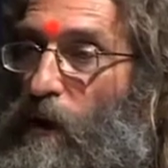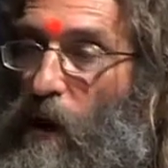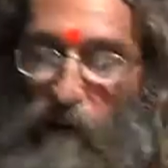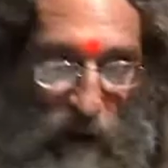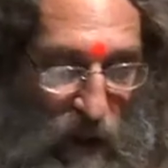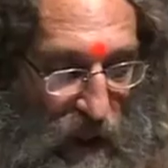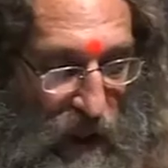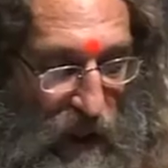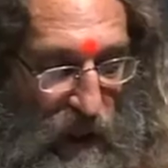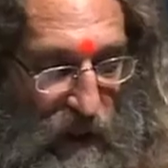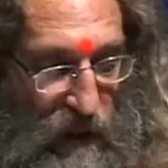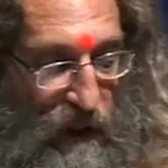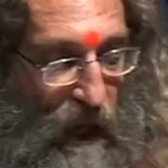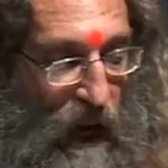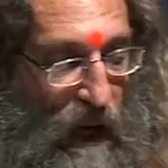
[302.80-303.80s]
of Indian
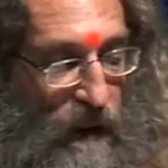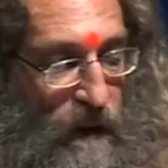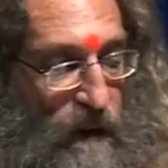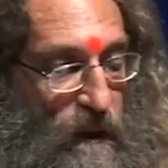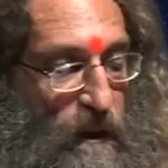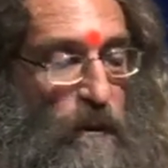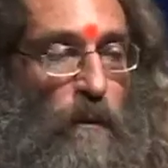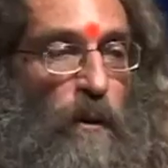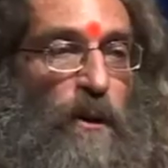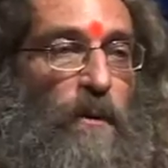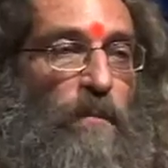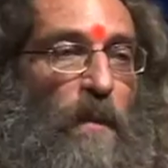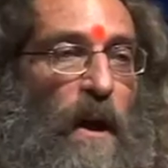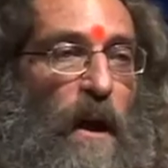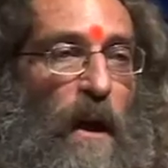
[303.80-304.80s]
texts, which
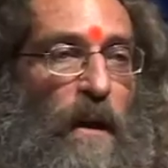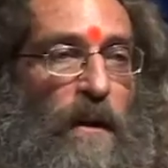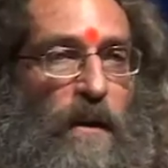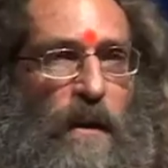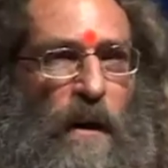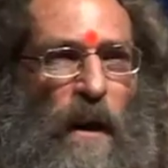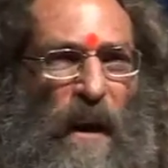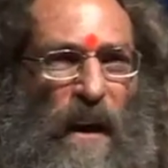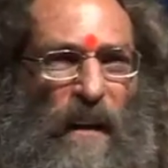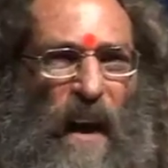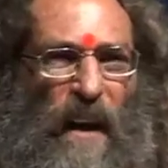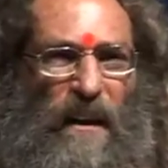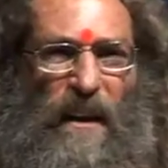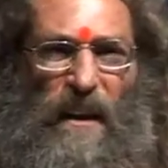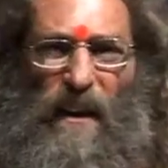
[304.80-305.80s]
means
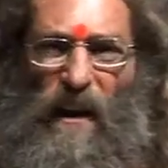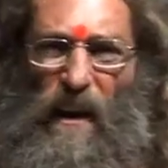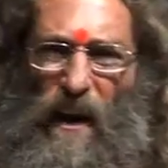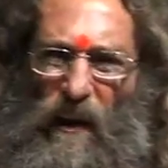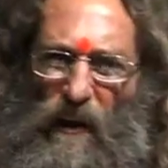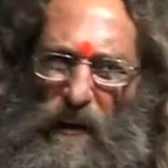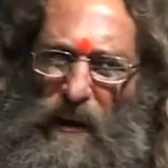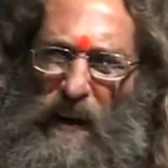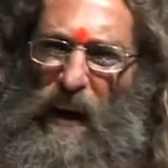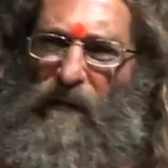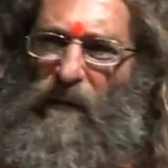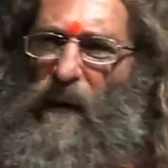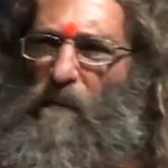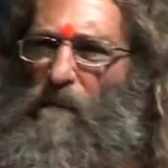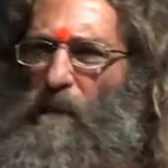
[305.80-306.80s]
that scholars have
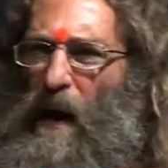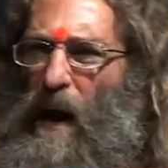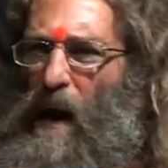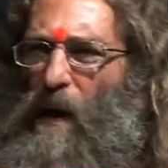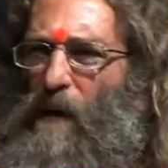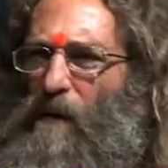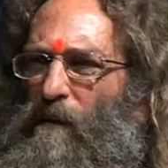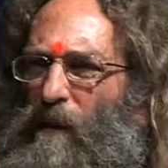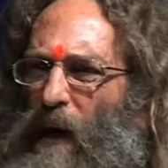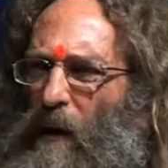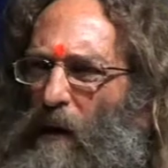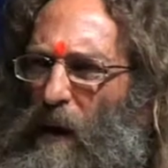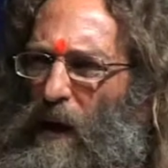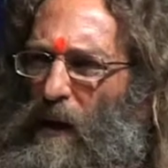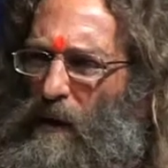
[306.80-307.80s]
compared
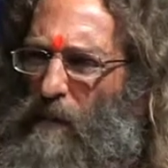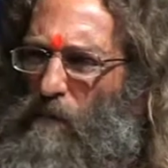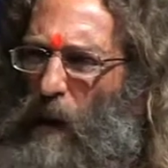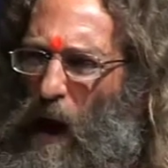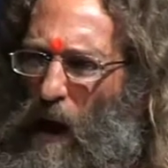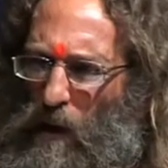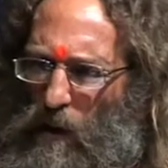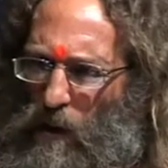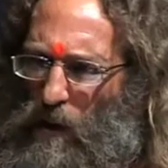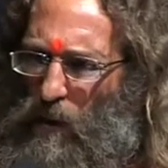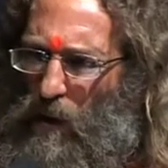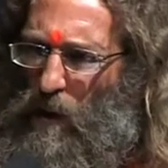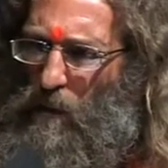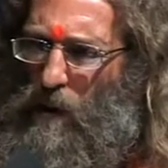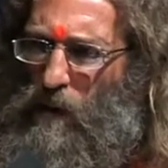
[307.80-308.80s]
various
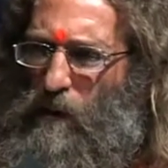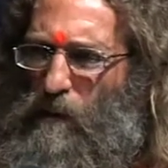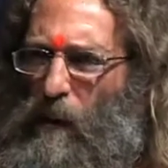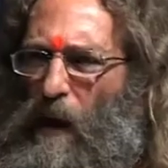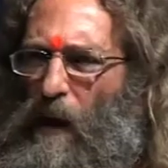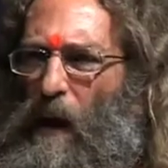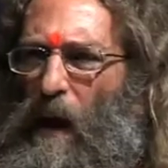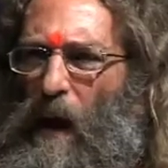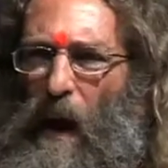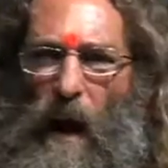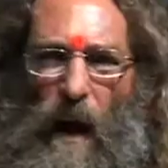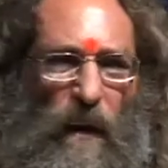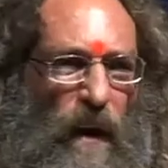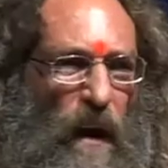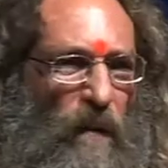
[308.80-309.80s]
manuscripts
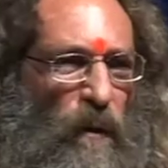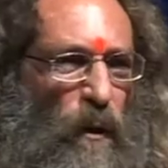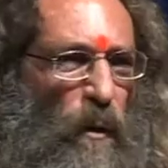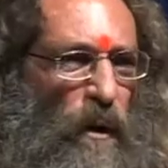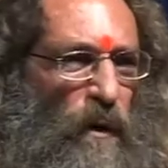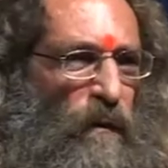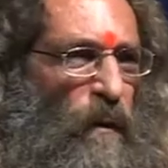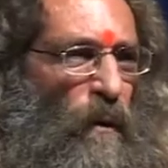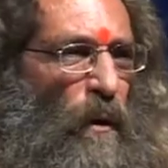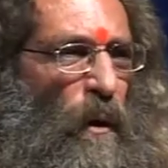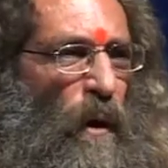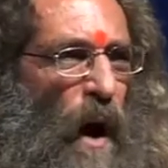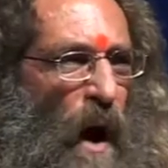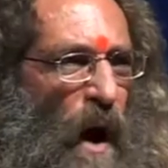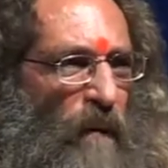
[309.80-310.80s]
and they've looked for
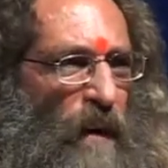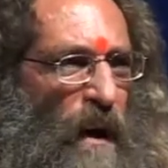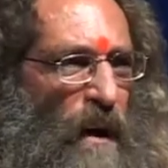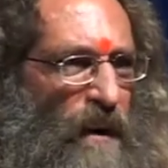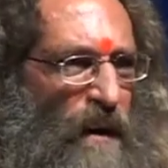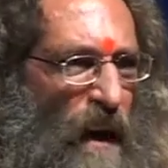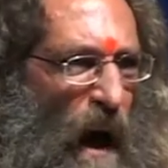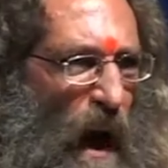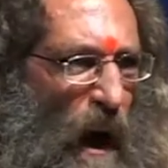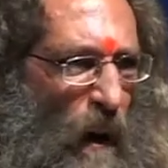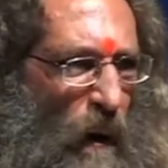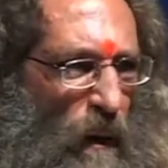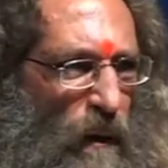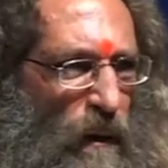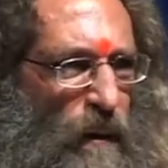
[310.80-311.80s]
obvious
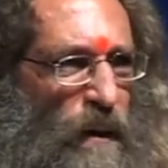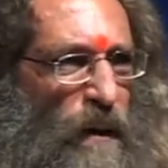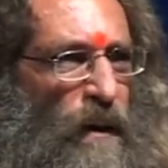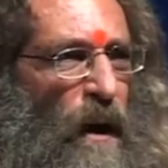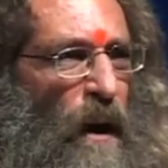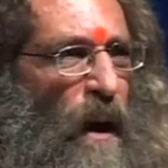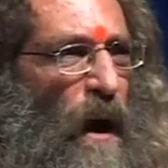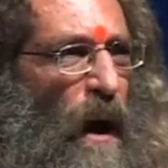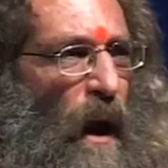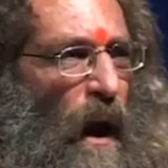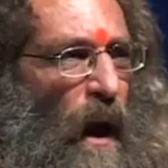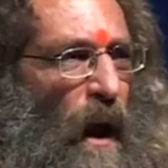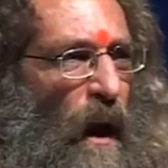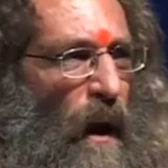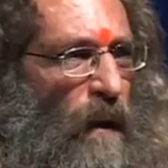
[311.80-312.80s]
errors,
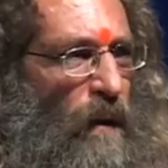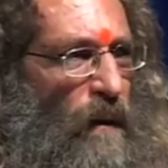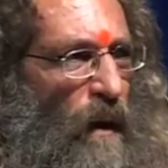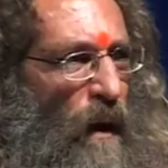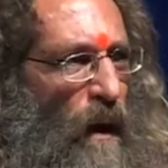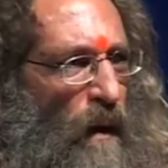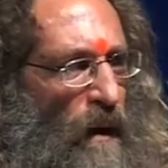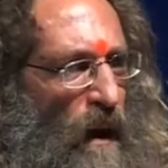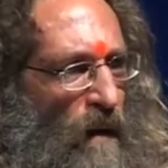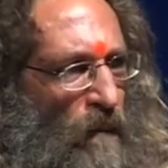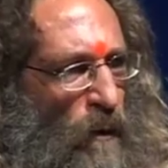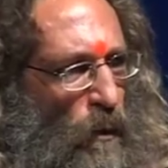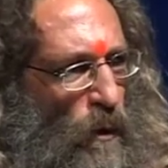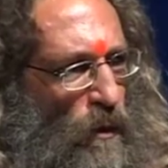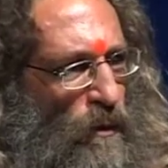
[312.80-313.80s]
and they've
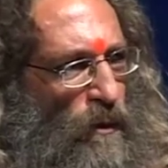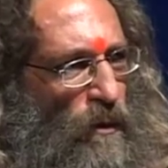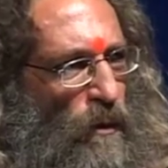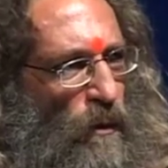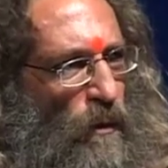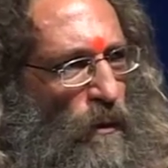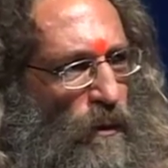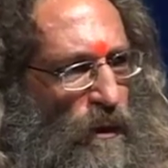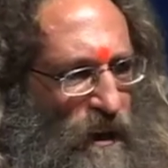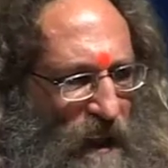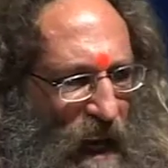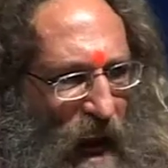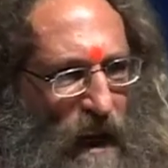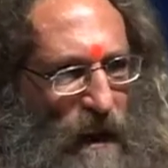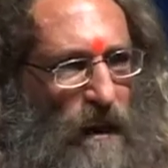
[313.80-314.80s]
looked to
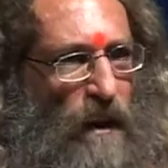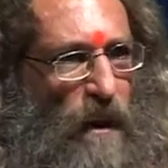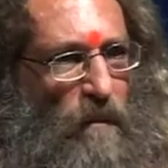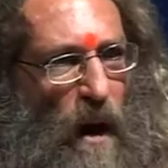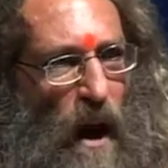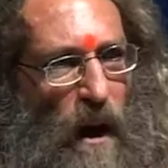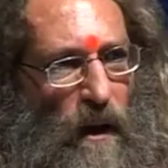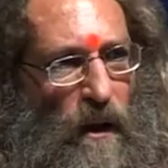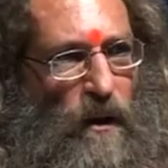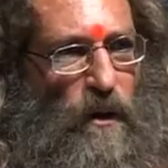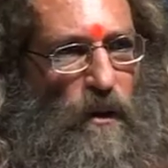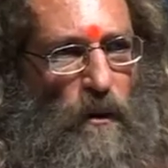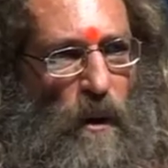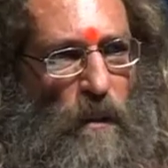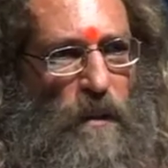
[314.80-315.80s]
date the
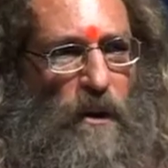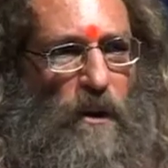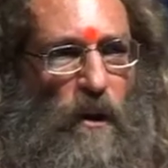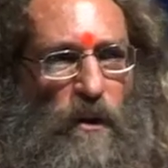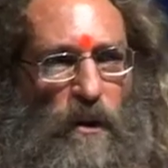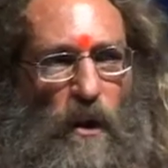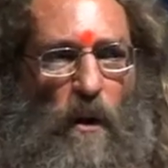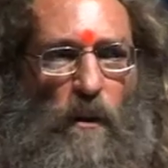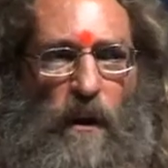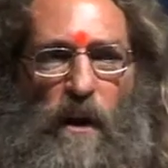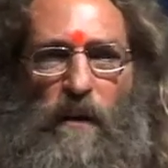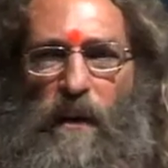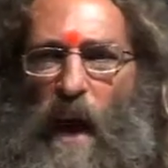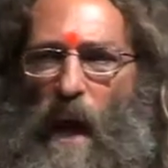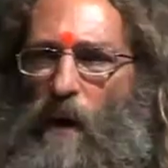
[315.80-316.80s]
manuscripts so
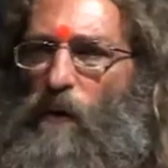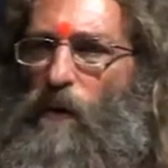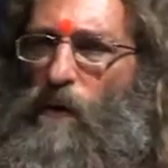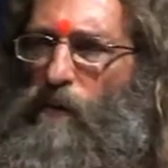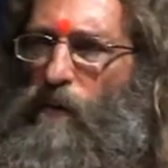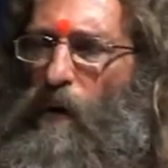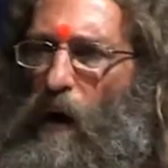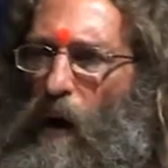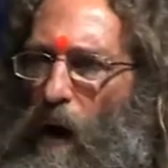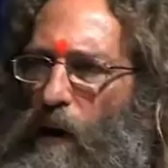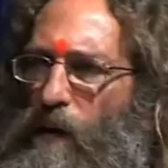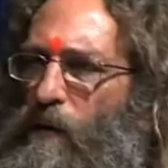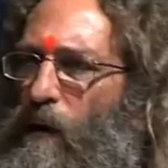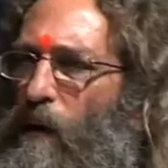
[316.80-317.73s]
that they could find